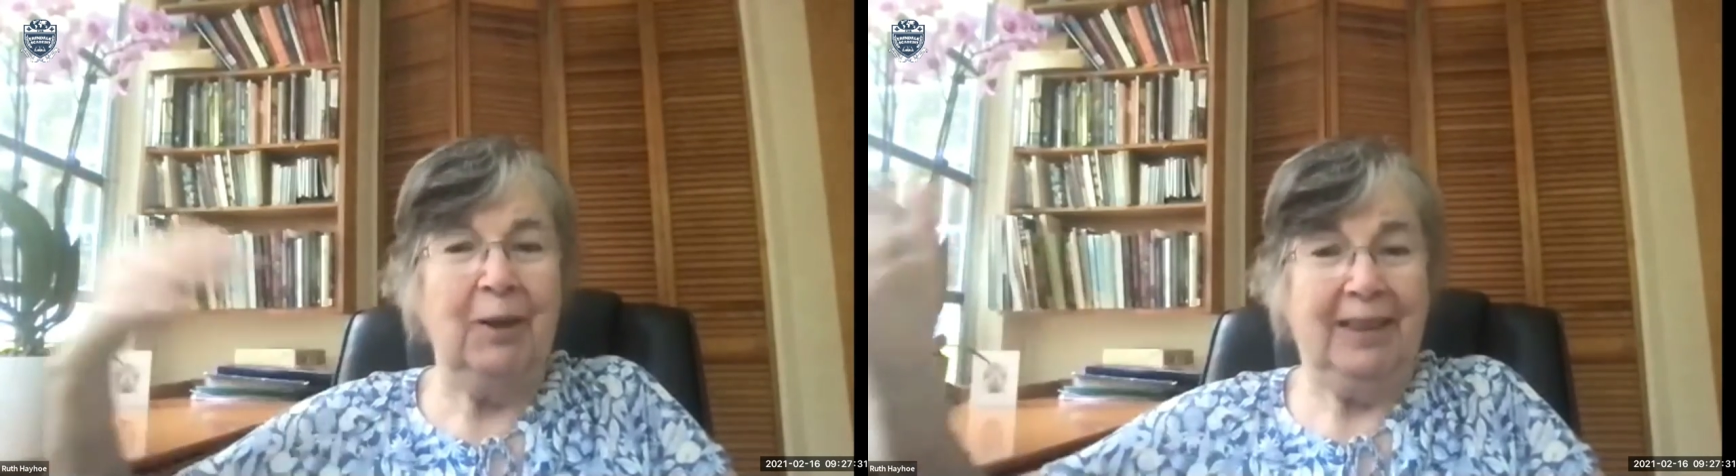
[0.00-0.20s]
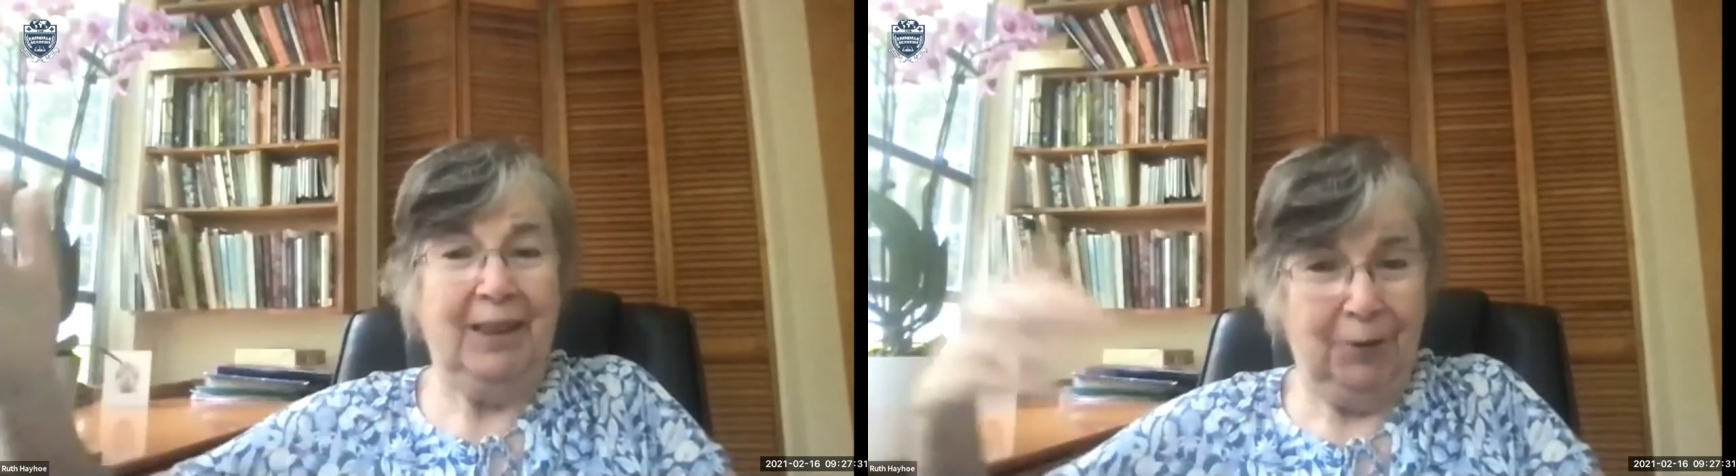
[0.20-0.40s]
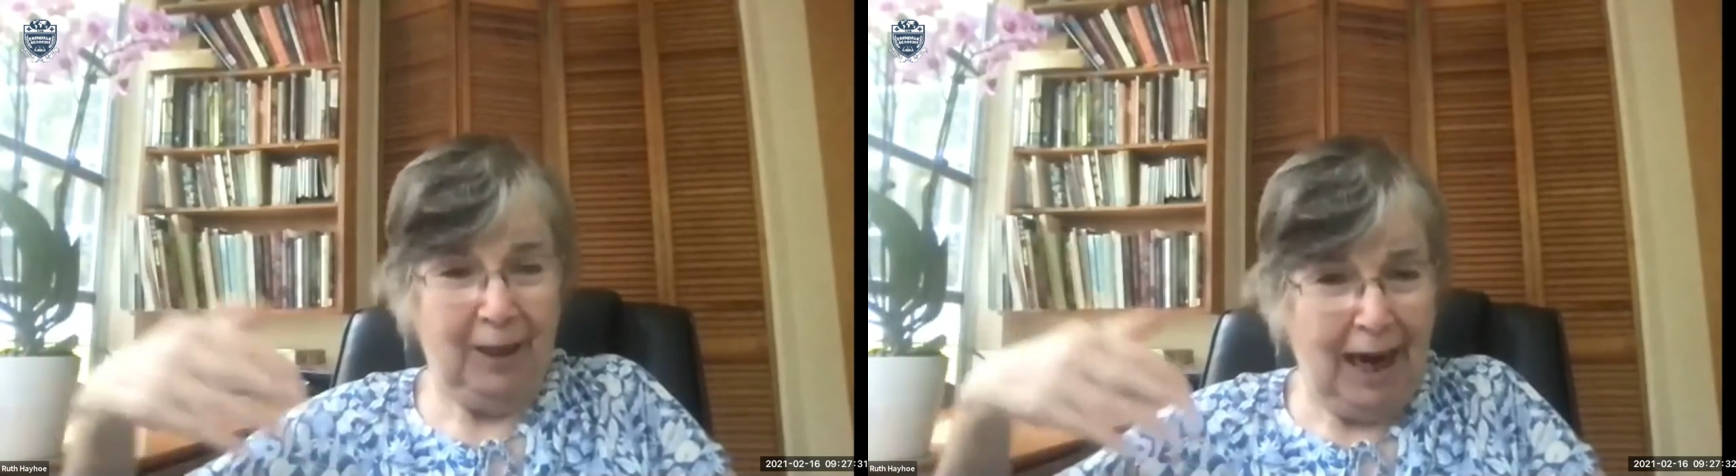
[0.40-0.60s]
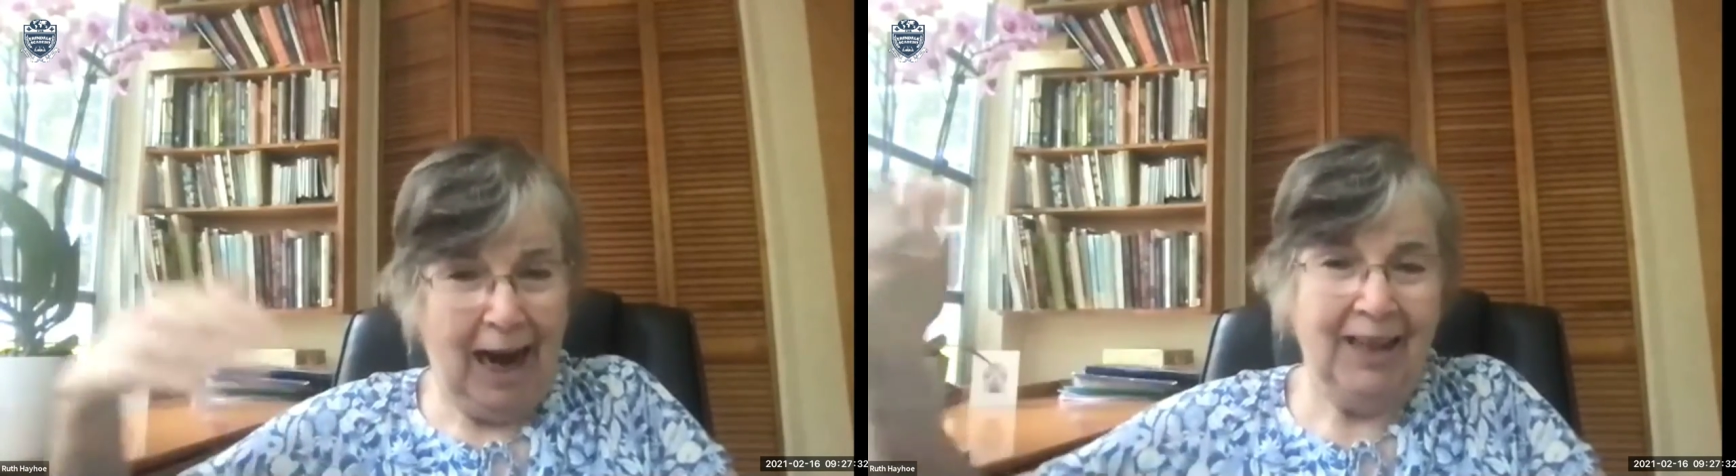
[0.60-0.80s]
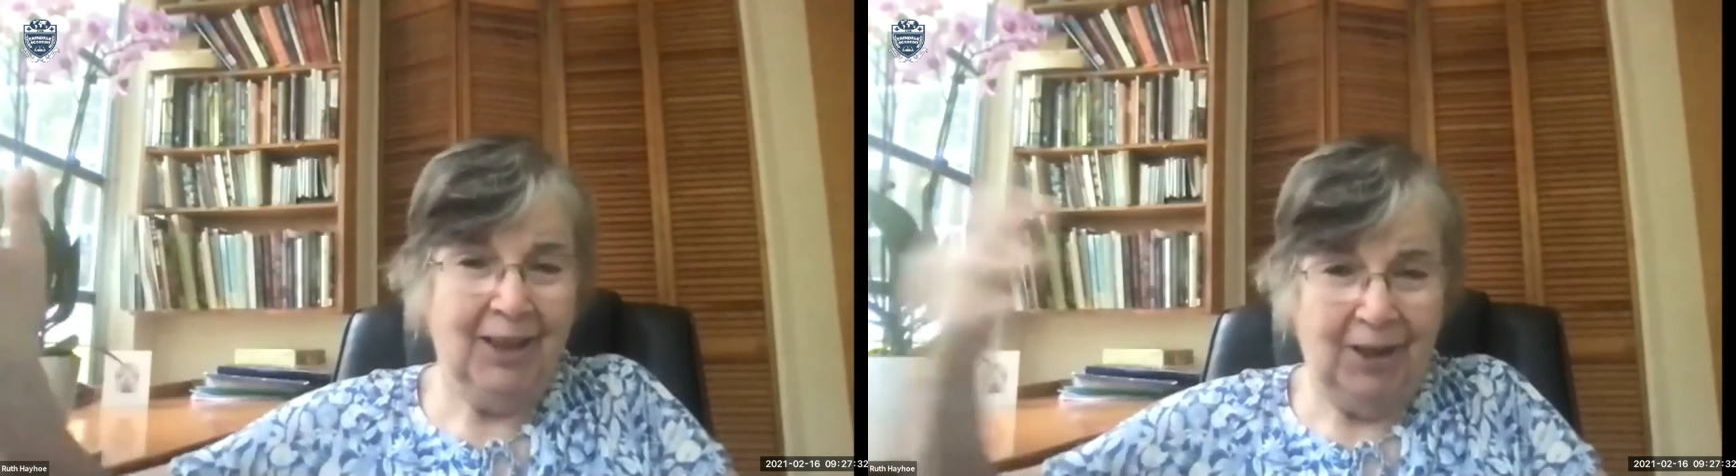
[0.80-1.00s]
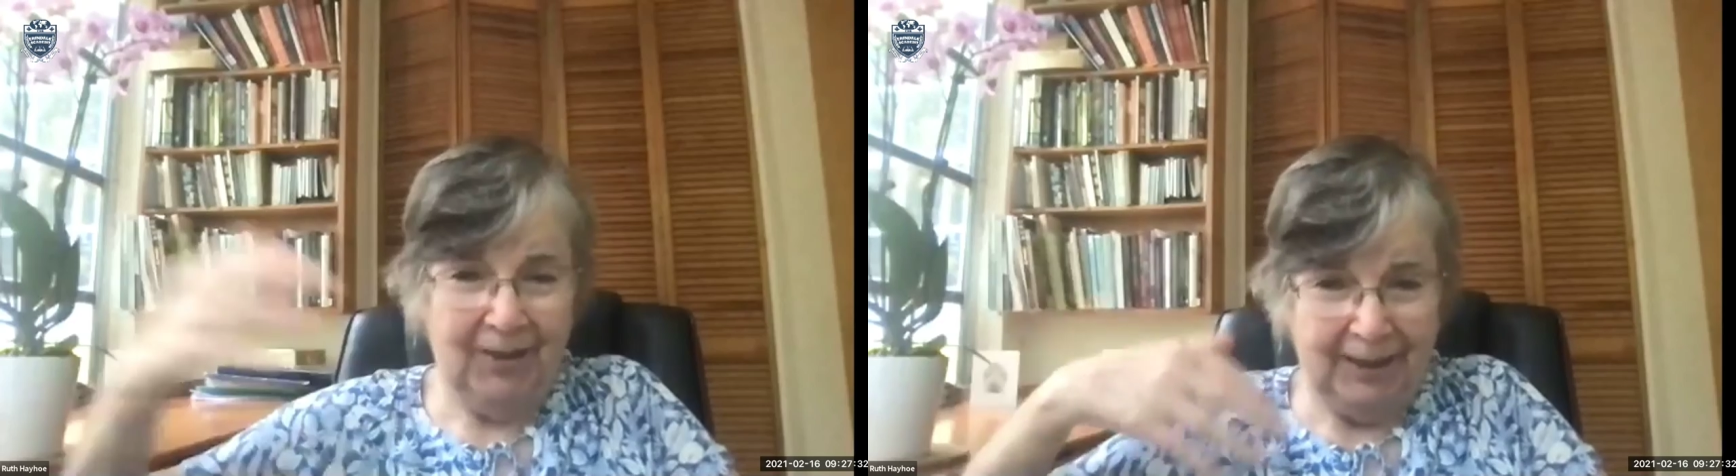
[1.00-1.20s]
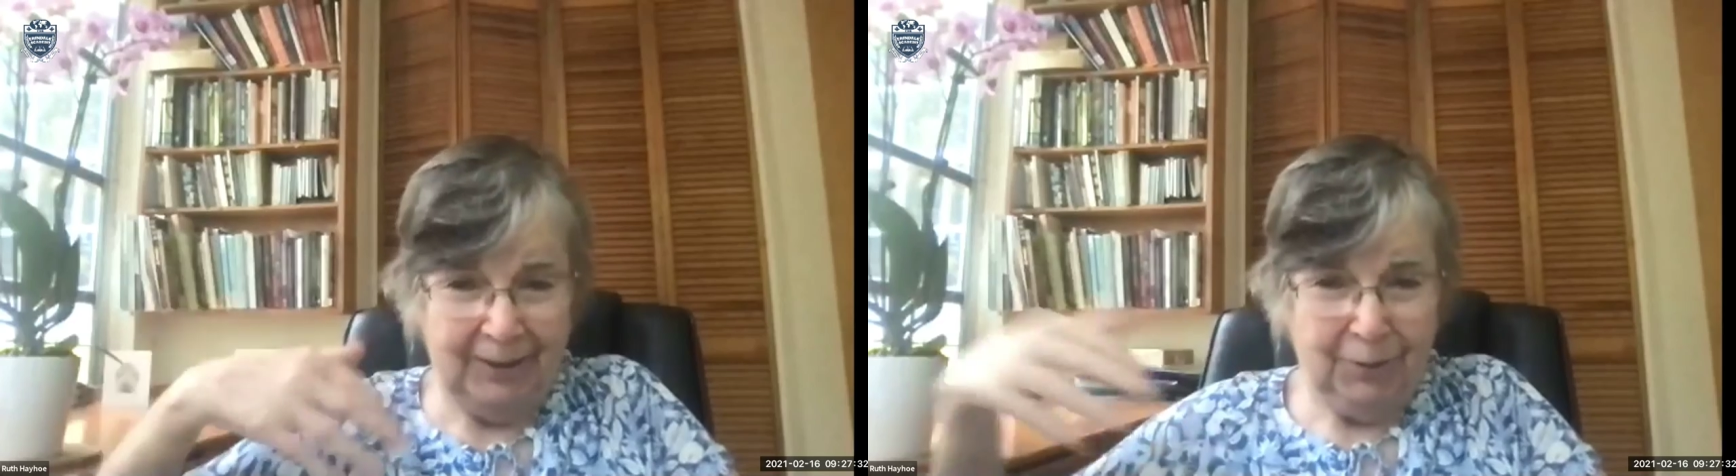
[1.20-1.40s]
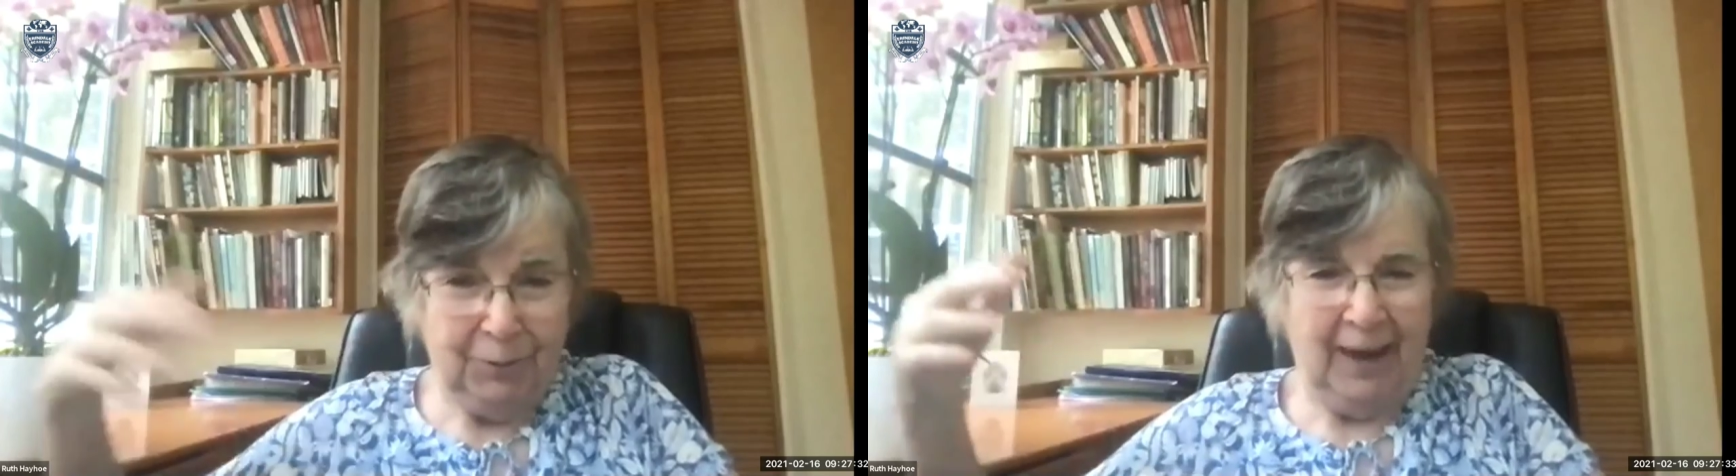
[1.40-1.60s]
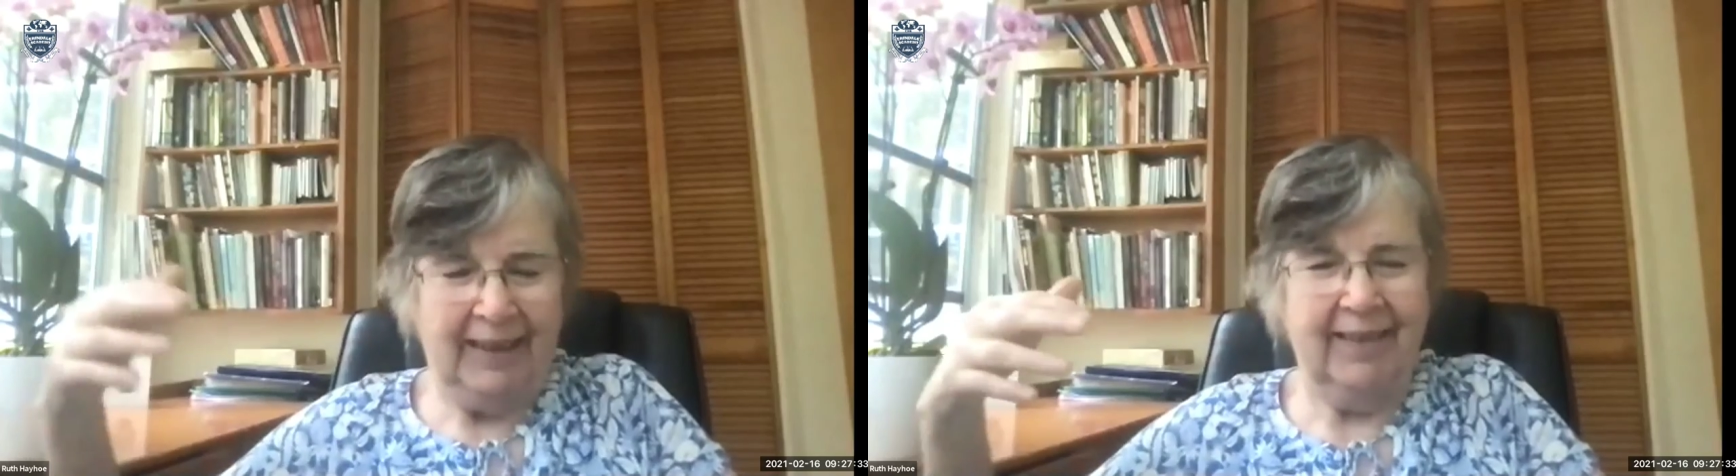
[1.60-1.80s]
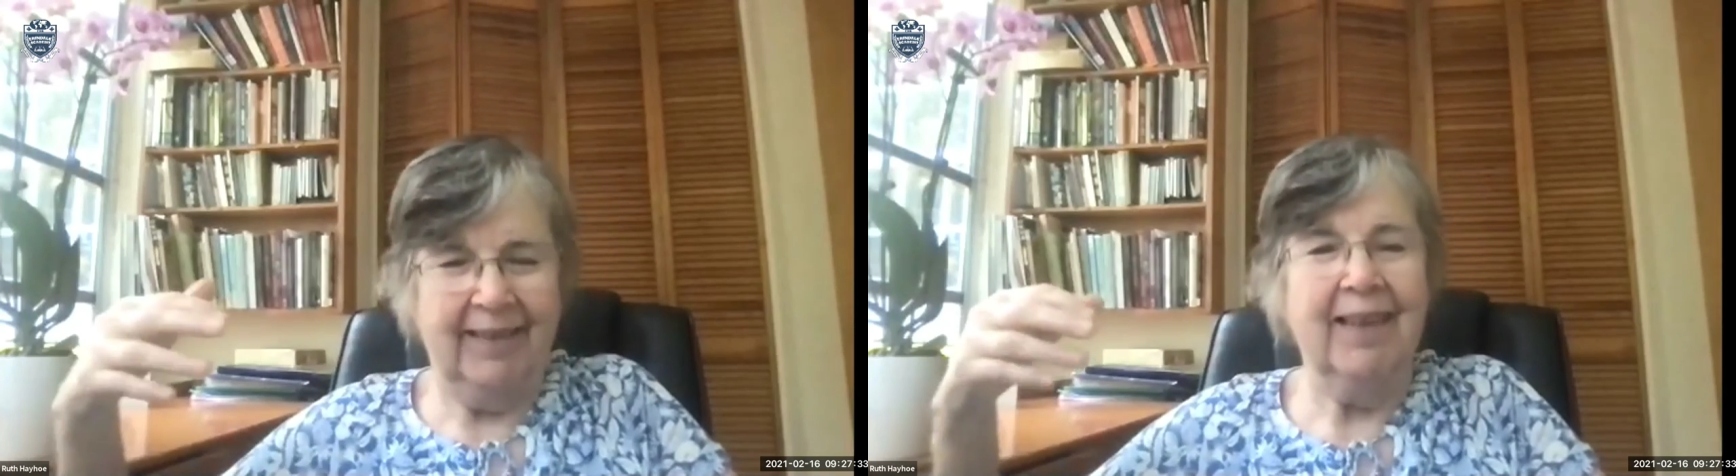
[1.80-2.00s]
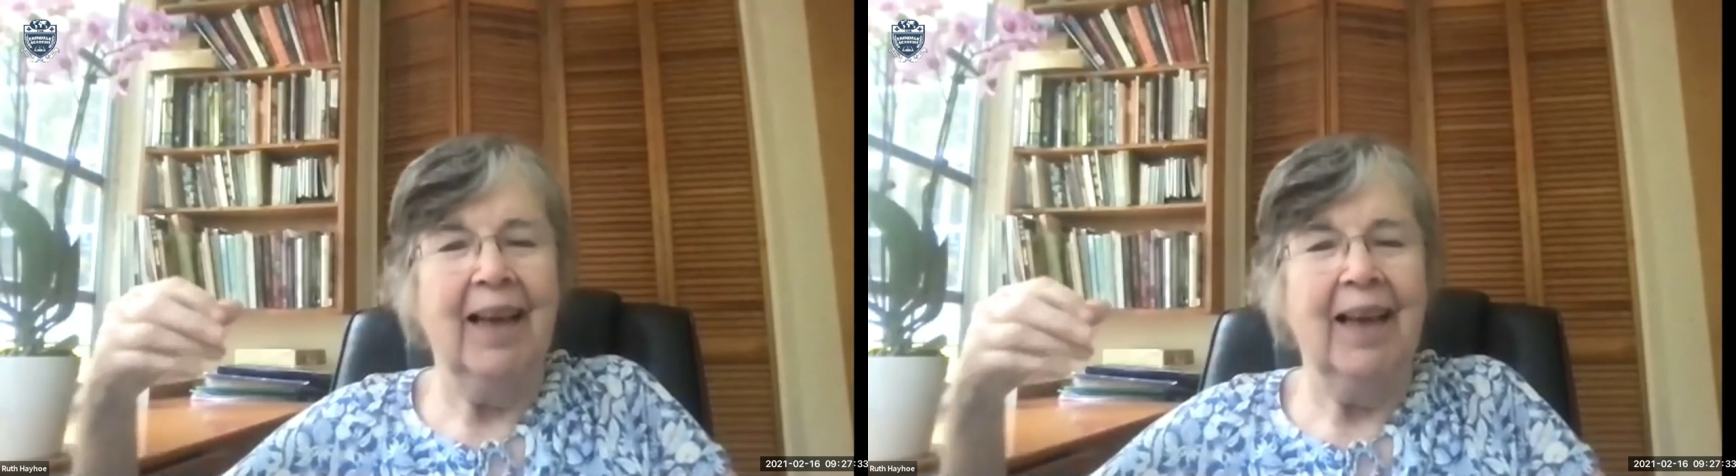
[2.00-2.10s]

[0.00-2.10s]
with different colors, different races.